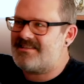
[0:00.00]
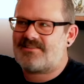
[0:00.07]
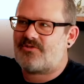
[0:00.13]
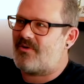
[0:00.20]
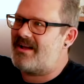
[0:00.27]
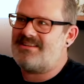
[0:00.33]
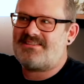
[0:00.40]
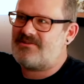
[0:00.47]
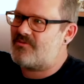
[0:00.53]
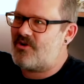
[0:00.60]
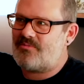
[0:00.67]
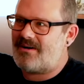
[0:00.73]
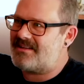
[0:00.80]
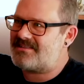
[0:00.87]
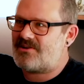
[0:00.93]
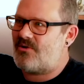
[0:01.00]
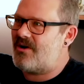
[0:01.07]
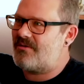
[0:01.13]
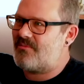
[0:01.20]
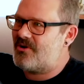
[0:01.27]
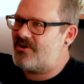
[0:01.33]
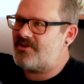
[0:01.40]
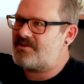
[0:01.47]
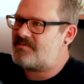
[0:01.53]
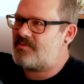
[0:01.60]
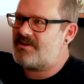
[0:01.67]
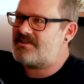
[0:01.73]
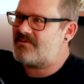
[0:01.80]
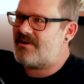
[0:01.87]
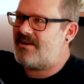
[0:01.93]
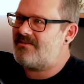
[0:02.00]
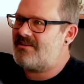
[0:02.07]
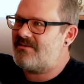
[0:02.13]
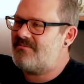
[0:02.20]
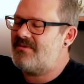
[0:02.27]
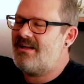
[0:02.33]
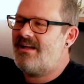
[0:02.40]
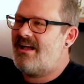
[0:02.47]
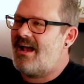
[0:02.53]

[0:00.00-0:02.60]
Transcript: crazy robots go on murder sprees around them,